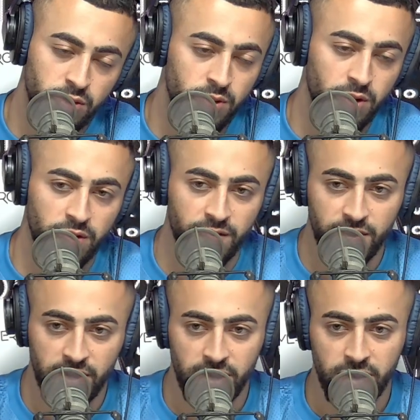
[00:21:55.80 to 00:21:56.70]
all over
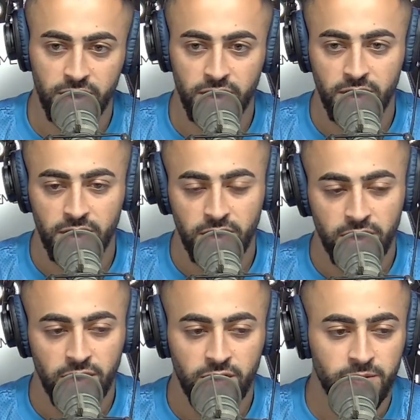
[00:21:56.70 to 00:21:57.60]
again.
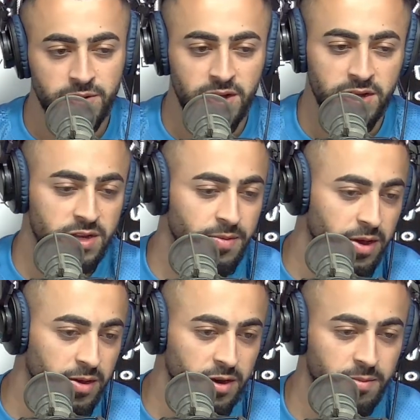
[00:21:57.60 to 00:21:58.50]
You know what I'm saying?
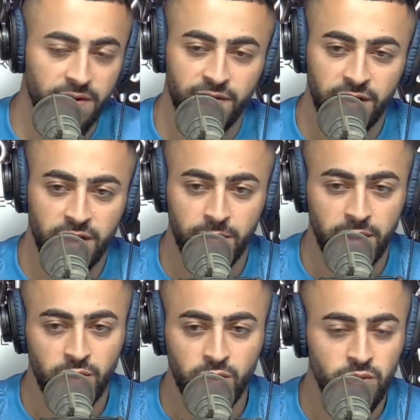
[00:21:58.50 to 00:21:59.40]
Sometimes I might fail, I might
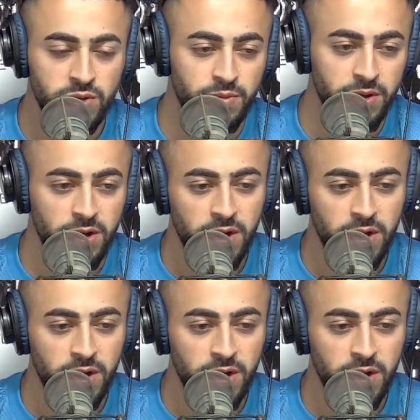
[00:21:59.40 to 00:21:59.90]
lose, but